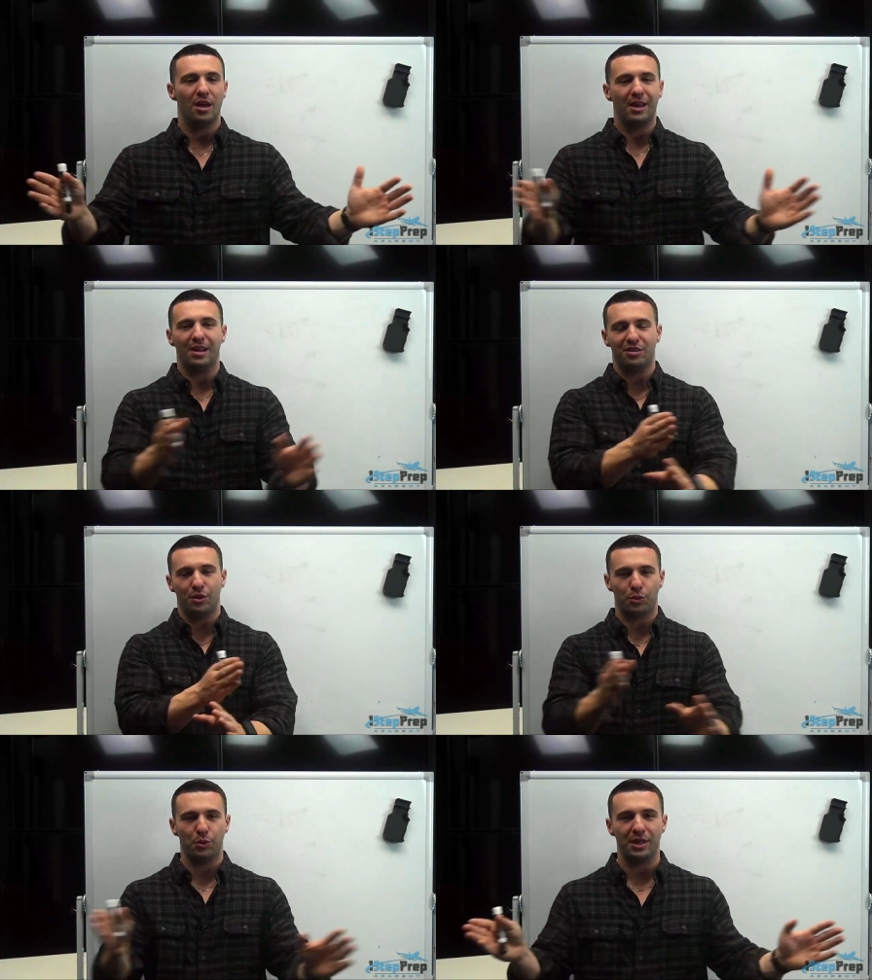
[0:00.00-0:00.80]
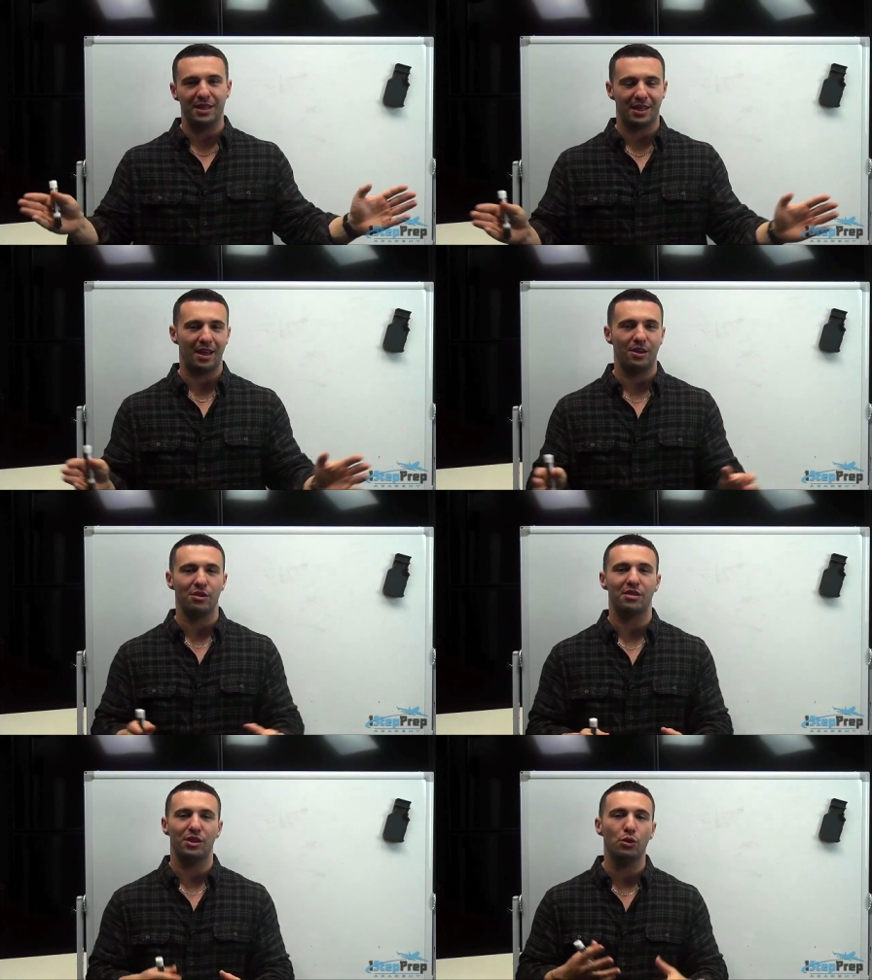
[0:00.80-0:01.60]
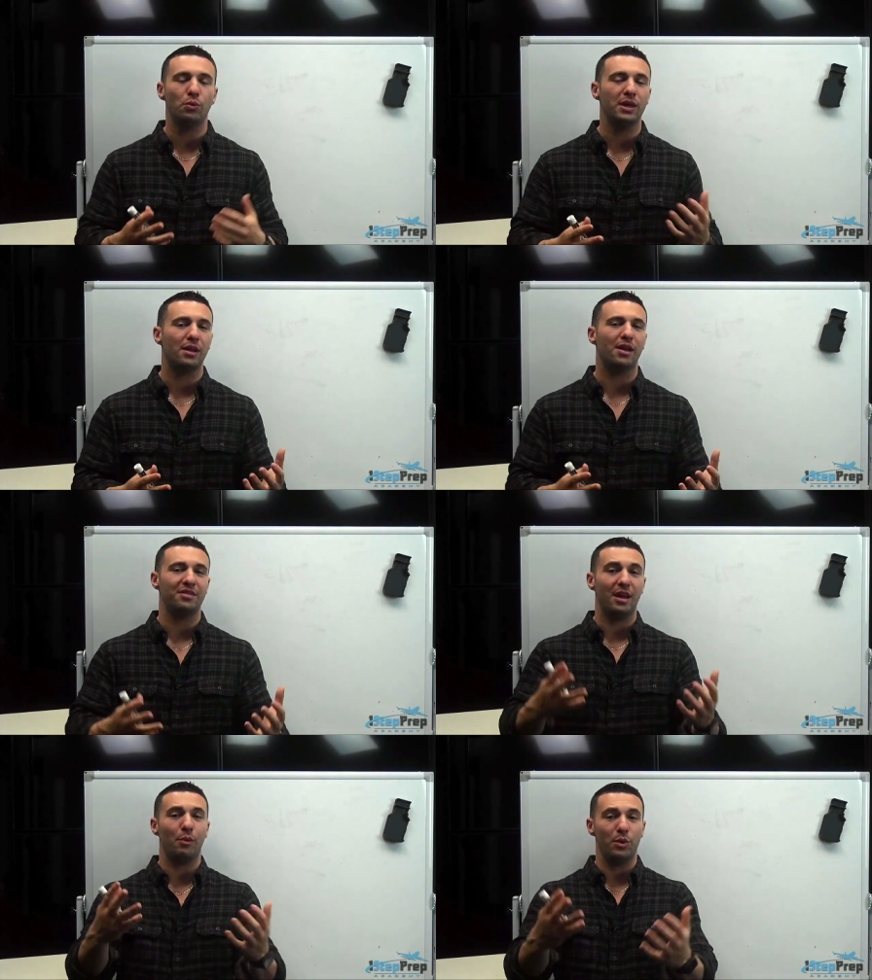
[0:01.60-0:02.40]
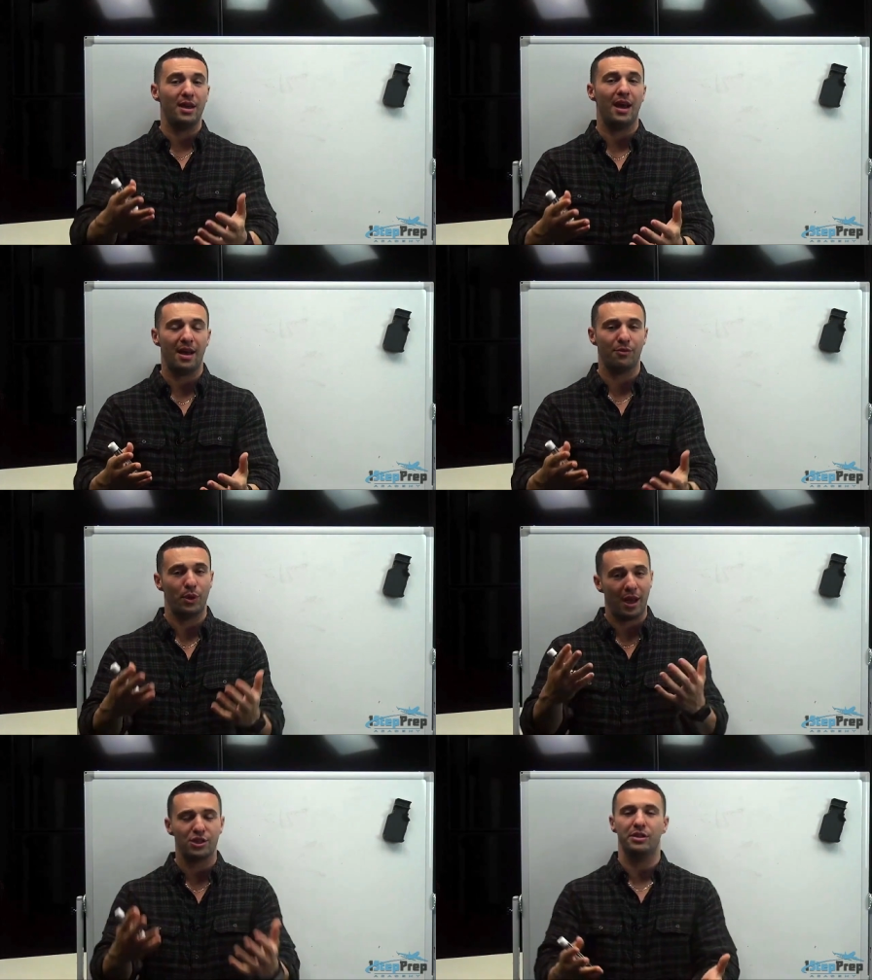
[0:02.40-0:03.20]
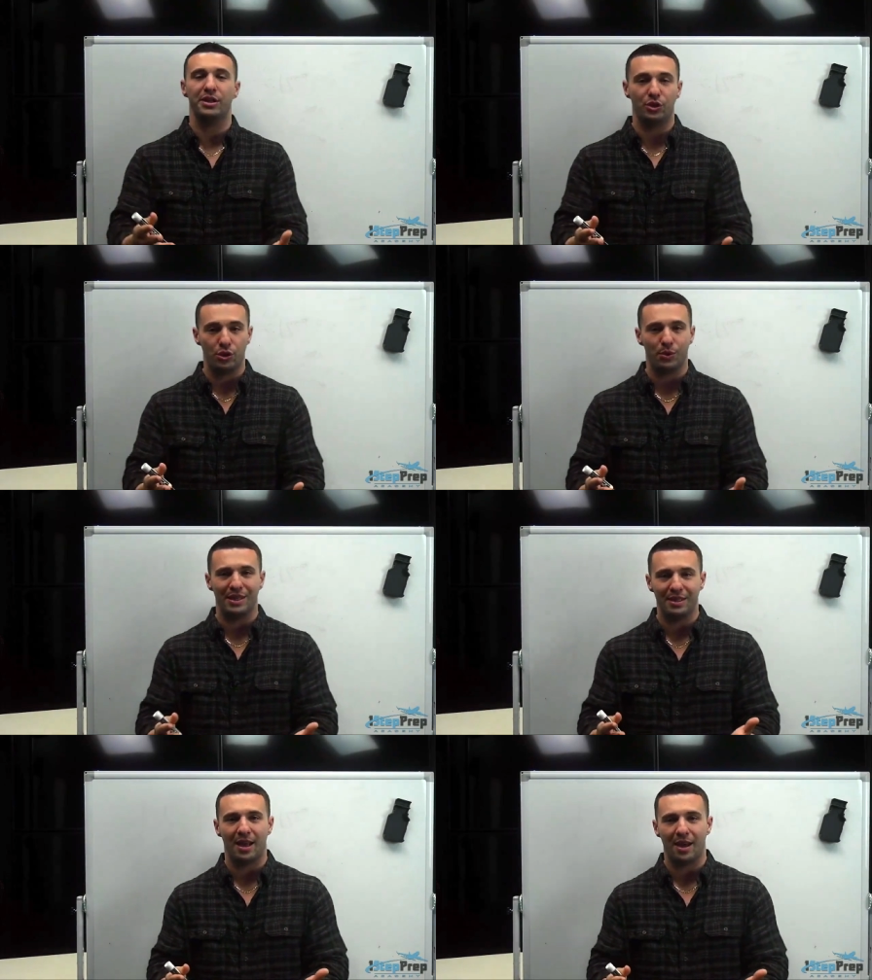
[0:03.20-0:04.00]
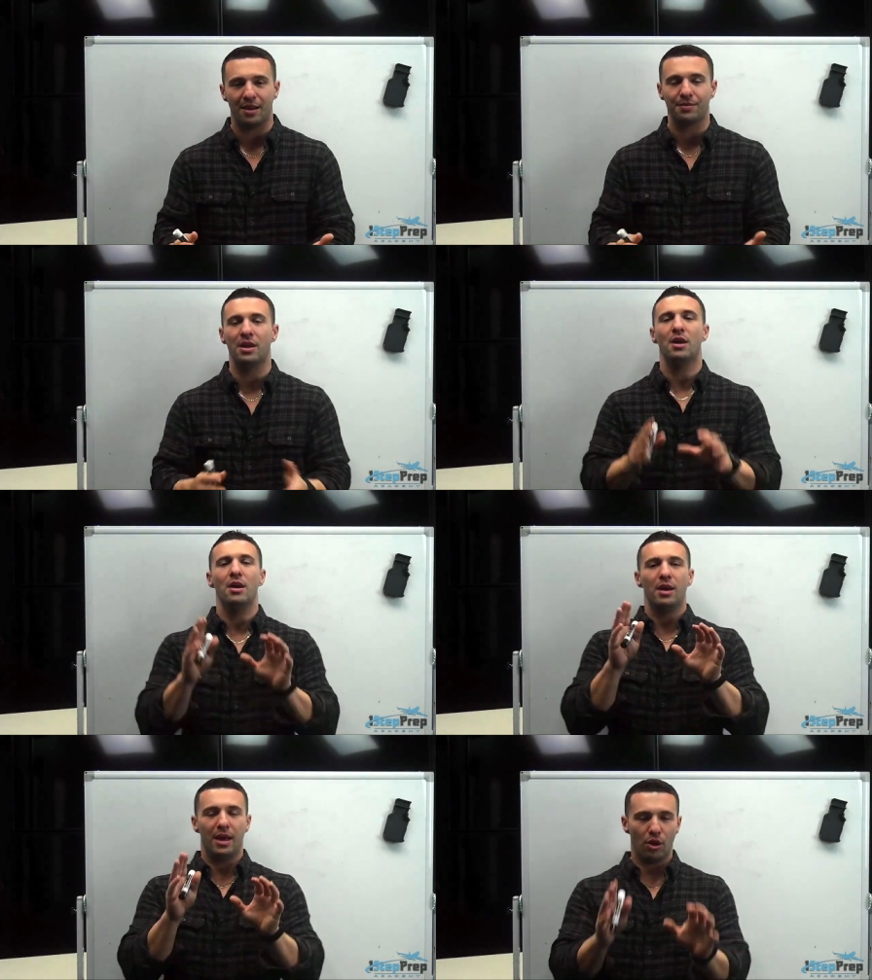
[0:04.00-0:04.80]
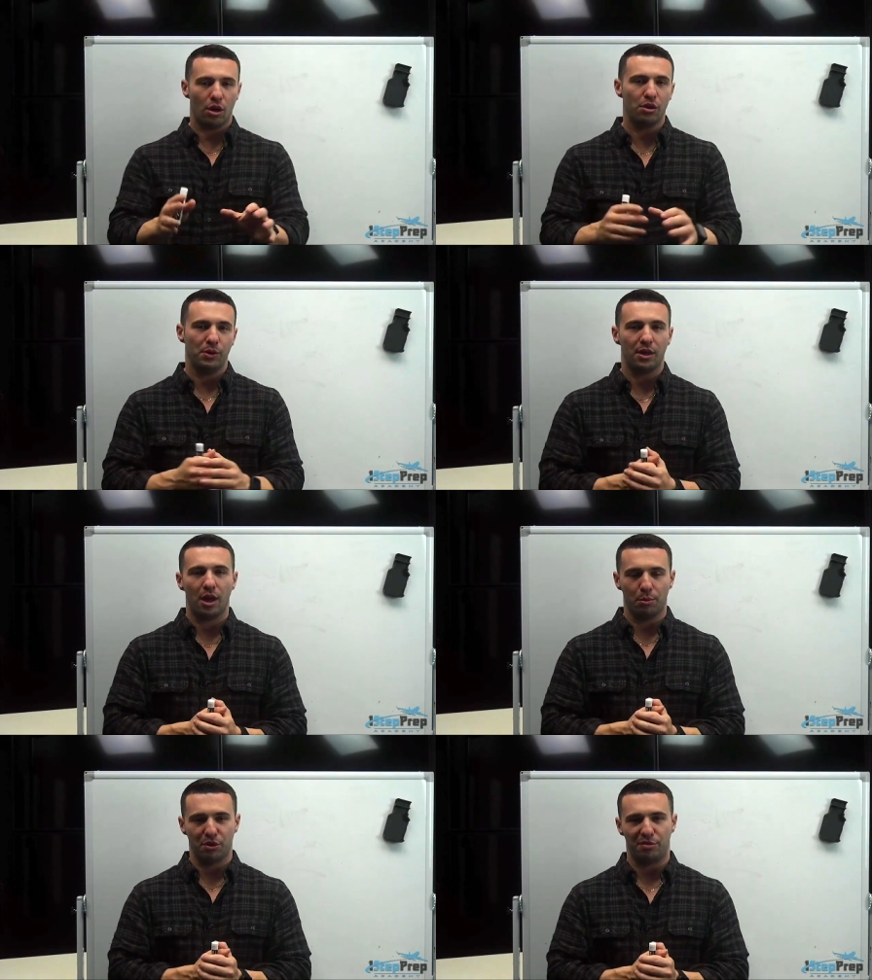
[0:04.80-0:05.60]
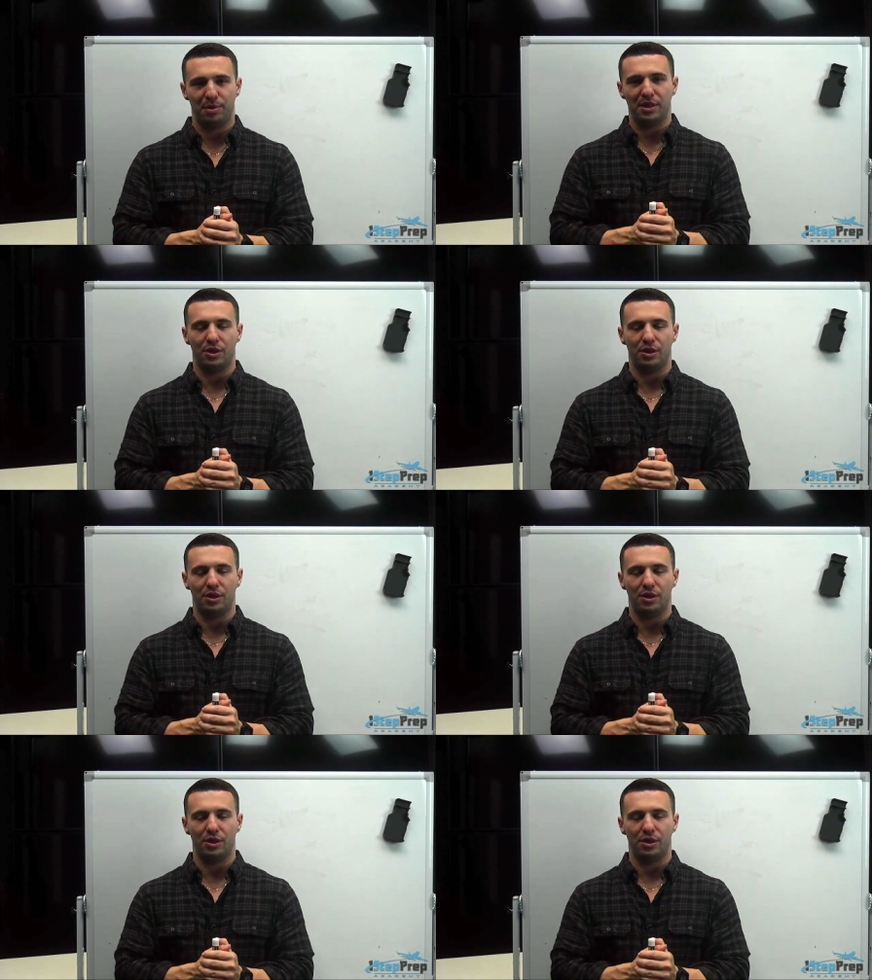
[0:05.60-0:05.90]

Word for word: against the three indicators, and you realize, yeah, we have, we actually do indeed have an unreliable speed.